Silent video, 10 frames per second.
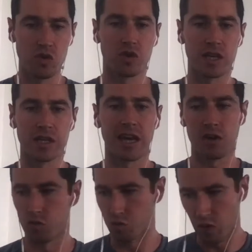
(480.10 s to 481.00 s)
can
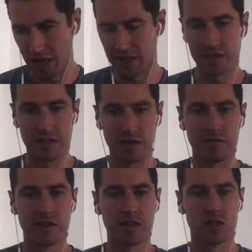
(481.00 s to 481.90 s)
get,
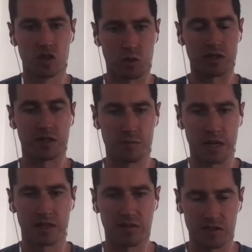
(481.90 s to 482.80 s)
relative to what's
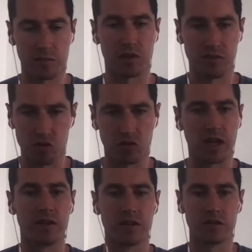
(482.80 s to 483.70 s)
expected of us, I believe you can
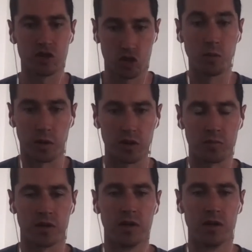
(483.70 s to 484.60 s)
get
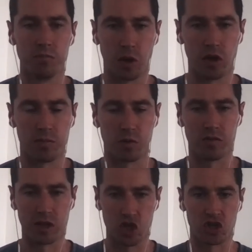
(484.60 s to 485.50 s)
superhuman
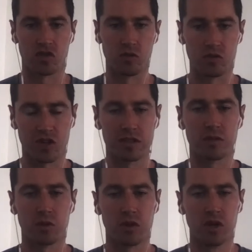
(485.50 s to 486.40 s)
bulletproofing just through
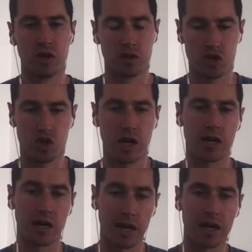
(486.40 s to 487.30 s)
sensible
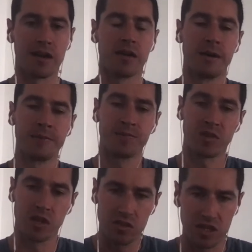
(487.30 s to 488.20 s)
training. And
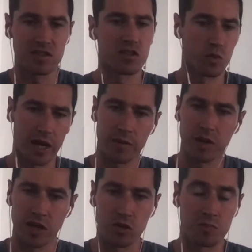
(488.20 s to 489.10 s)
this is what I'm
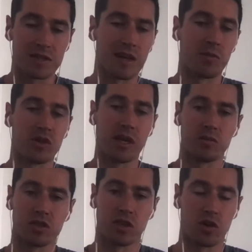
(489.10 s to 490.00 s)
going to use, because I'm only
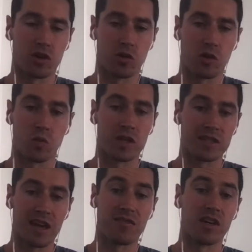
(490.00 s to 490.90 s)
able to go to the court
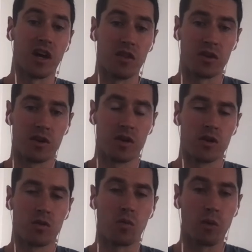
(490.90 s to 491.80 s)
once every other
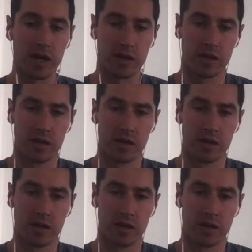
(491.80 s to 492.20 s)
week.